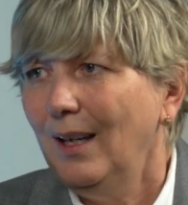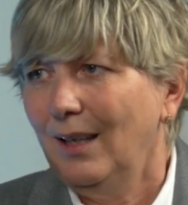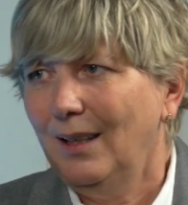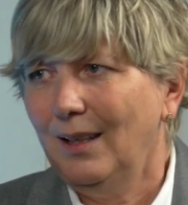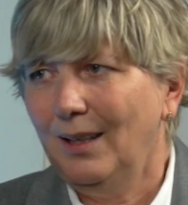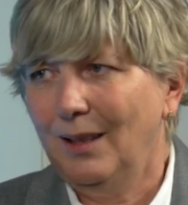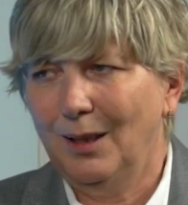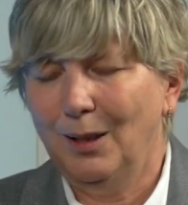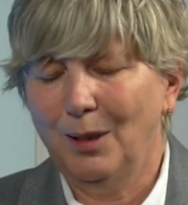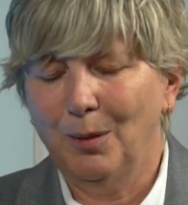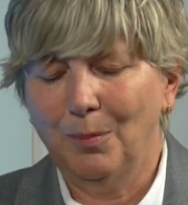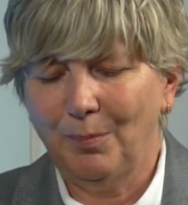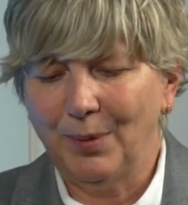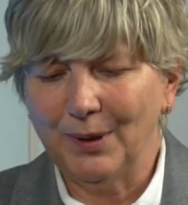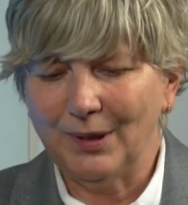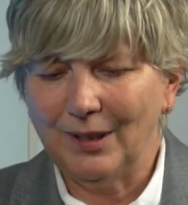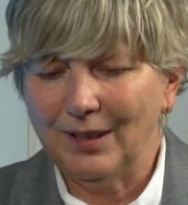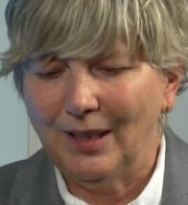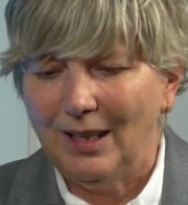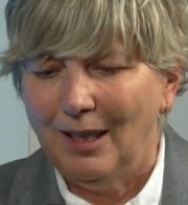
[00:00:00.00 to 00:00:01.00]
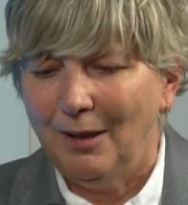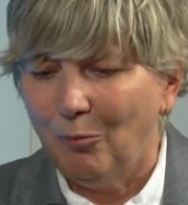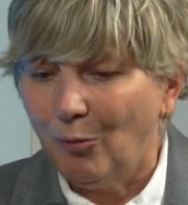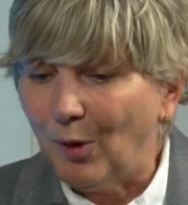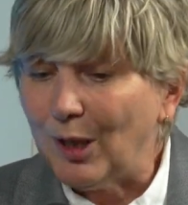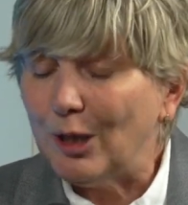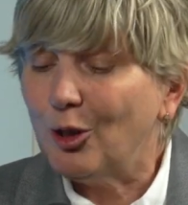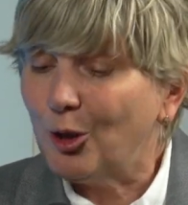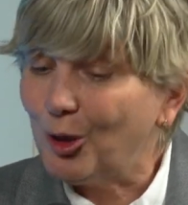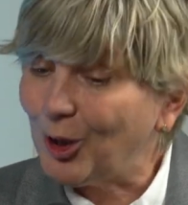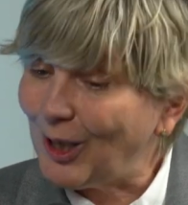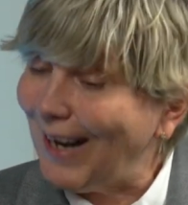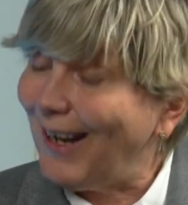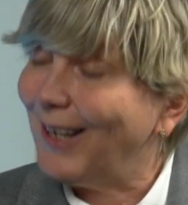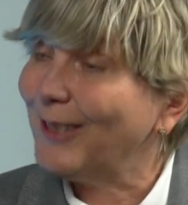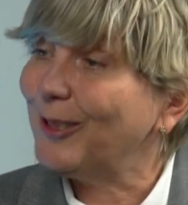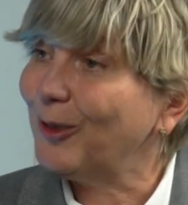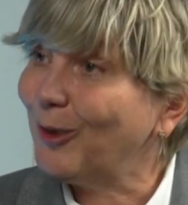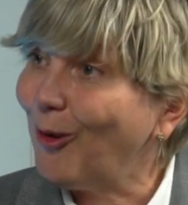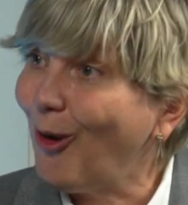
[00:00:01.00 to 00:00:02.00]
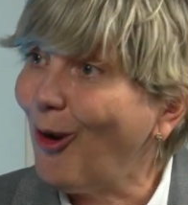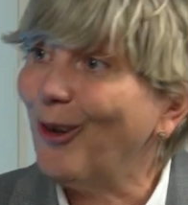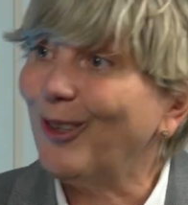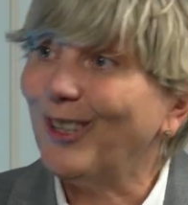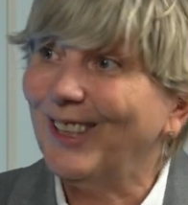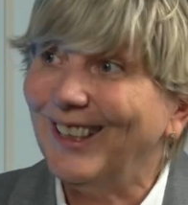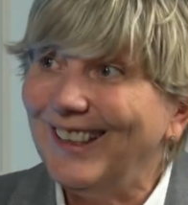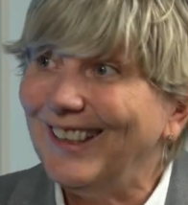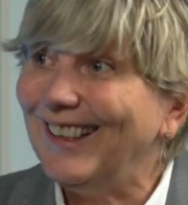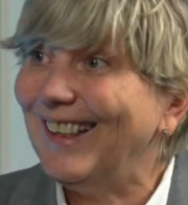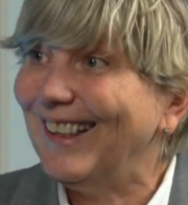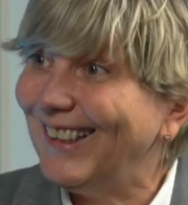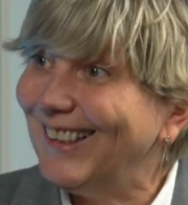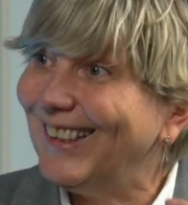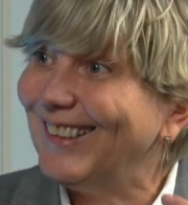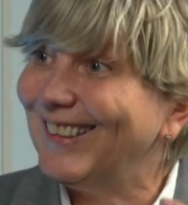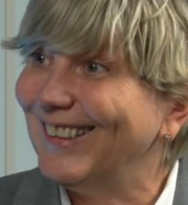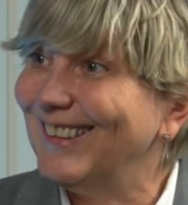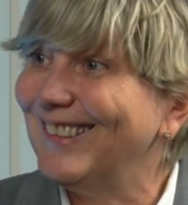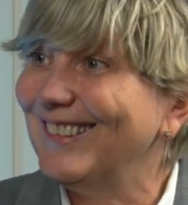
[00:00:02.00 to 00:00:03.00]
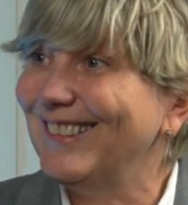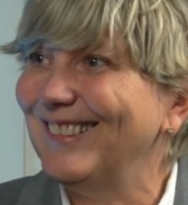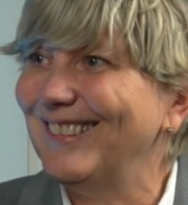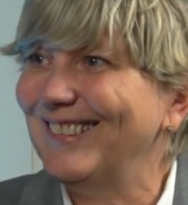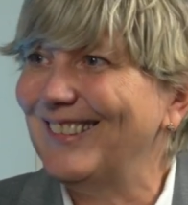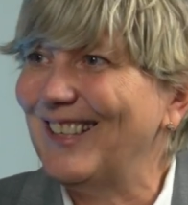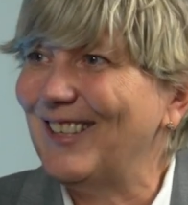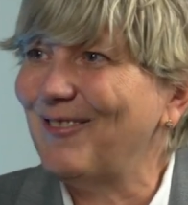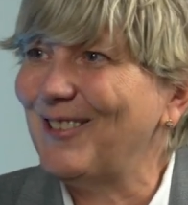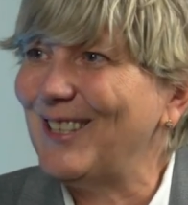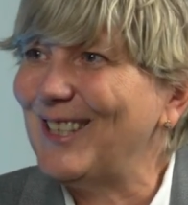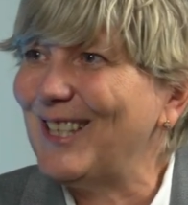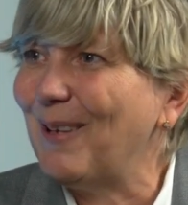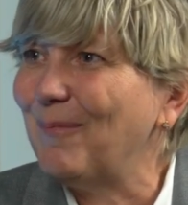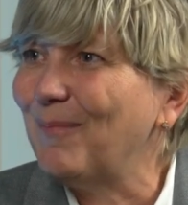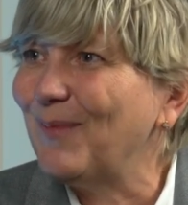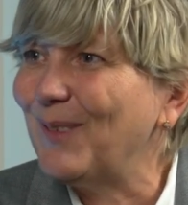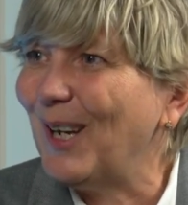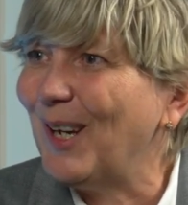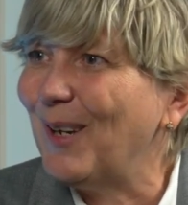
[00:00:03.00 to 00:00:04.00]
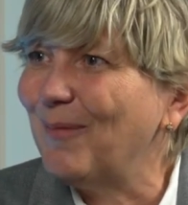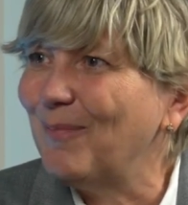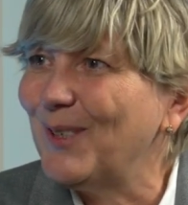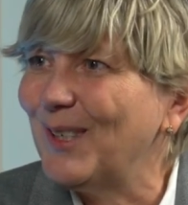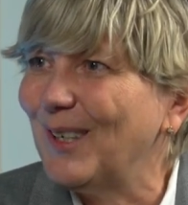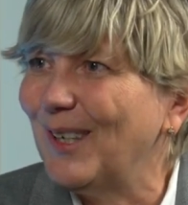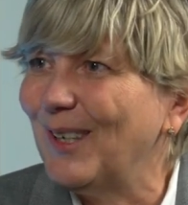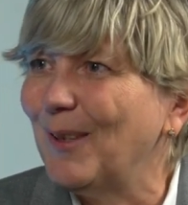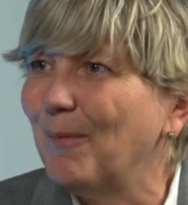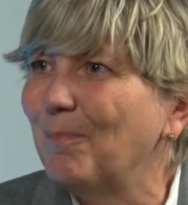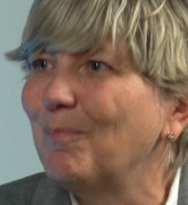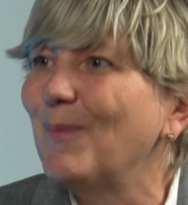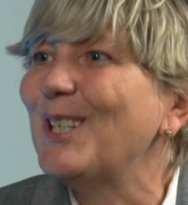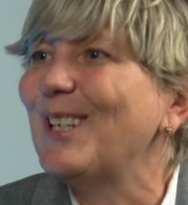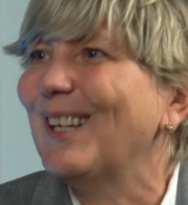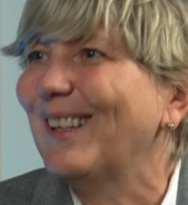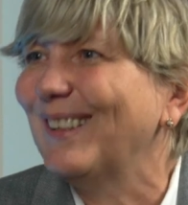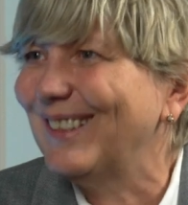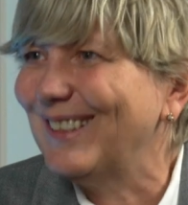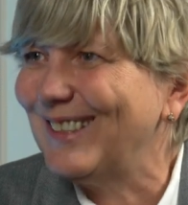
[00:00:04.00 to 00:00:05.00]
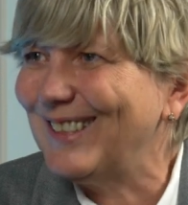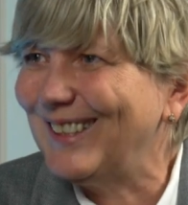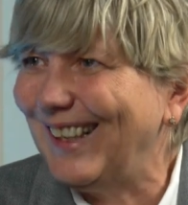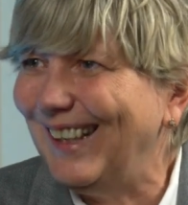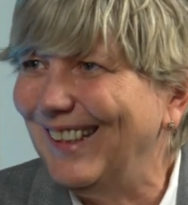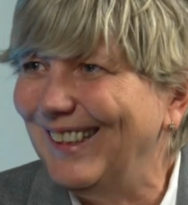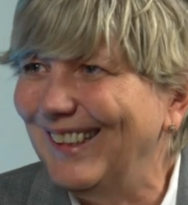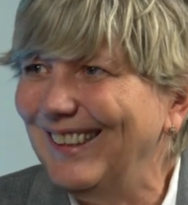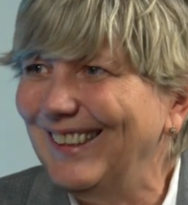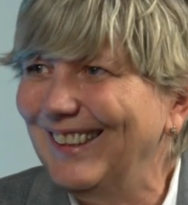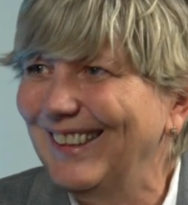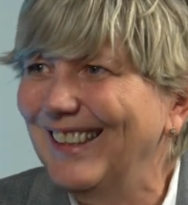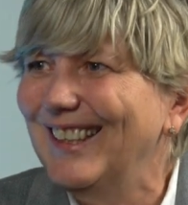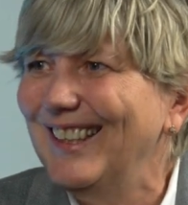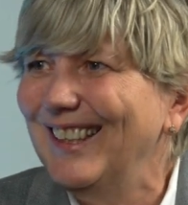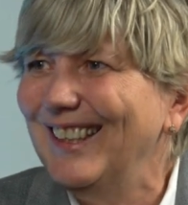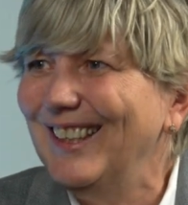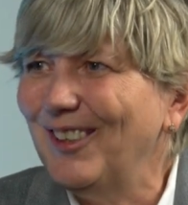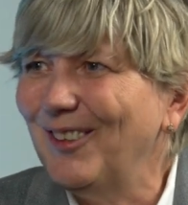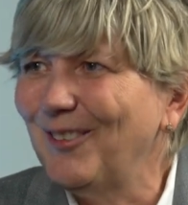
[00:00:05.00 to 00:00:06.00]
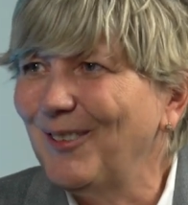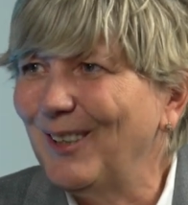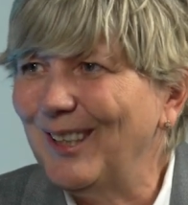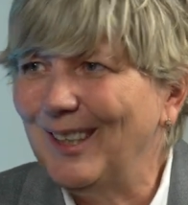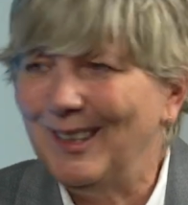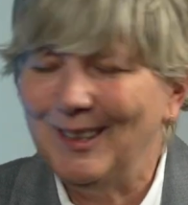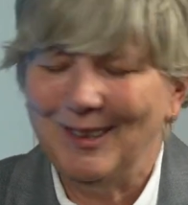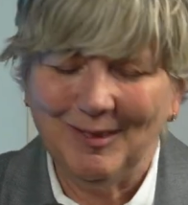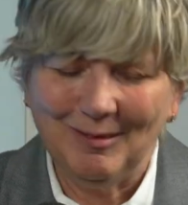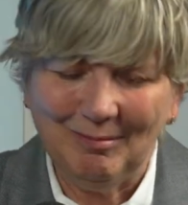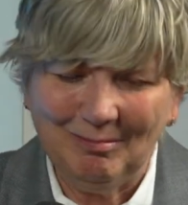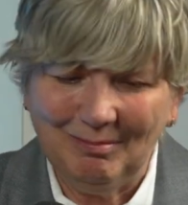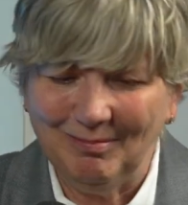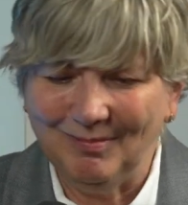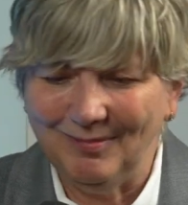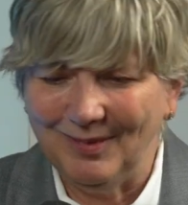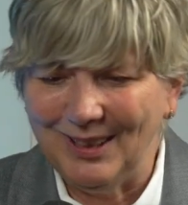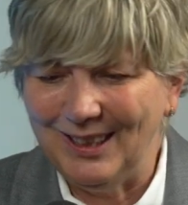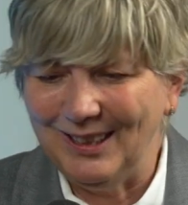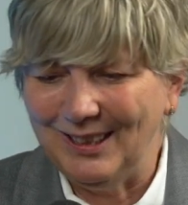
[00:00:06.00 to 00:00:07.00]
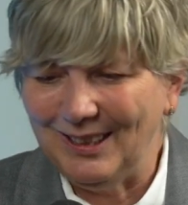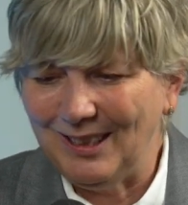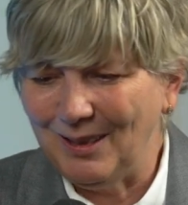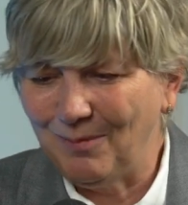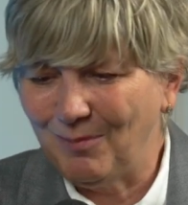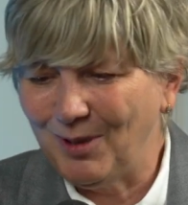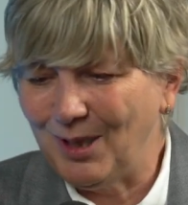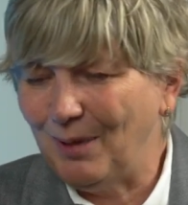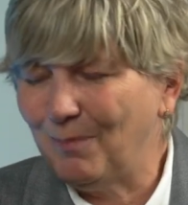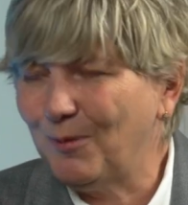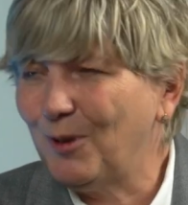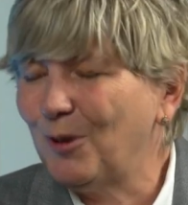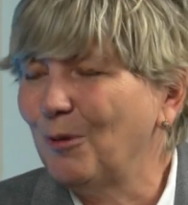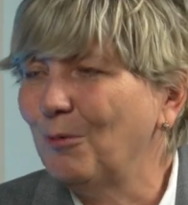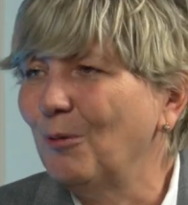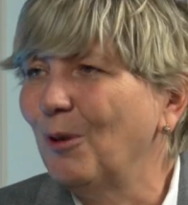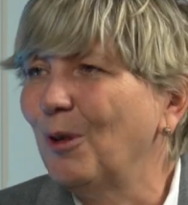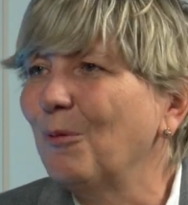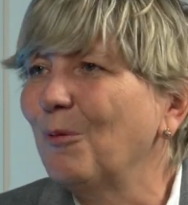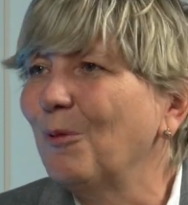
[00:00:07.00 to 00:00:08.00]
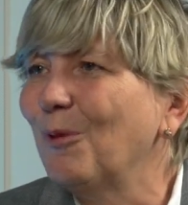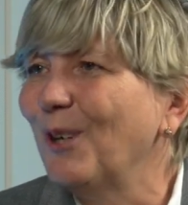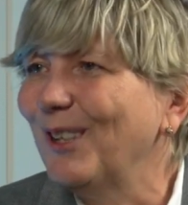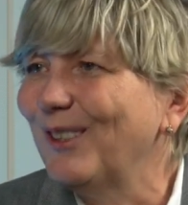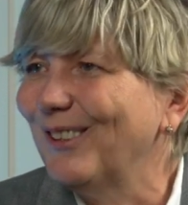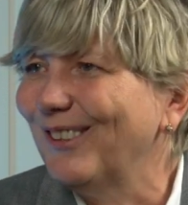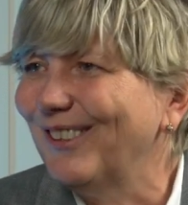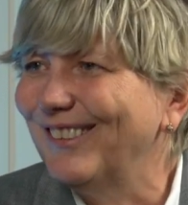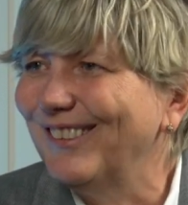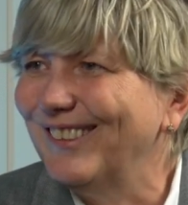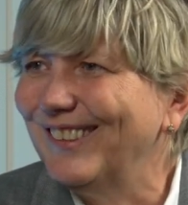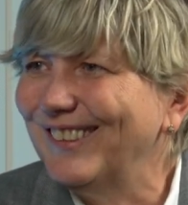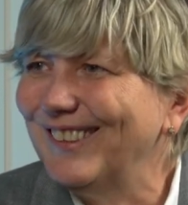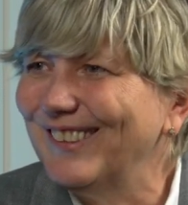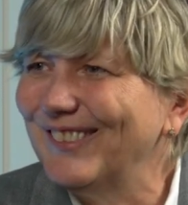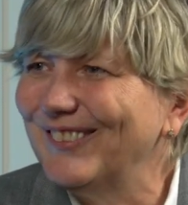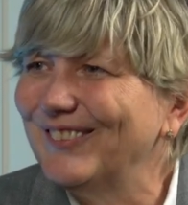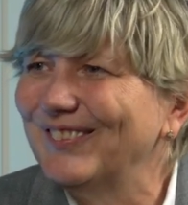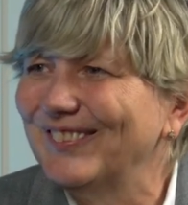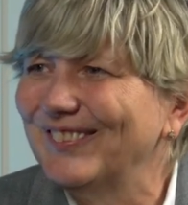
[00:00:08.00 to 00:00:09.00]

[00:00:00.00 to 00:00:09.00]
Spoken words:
But when you start talking, then there is sometimes a misunderstanding only when it comes up to one word or not.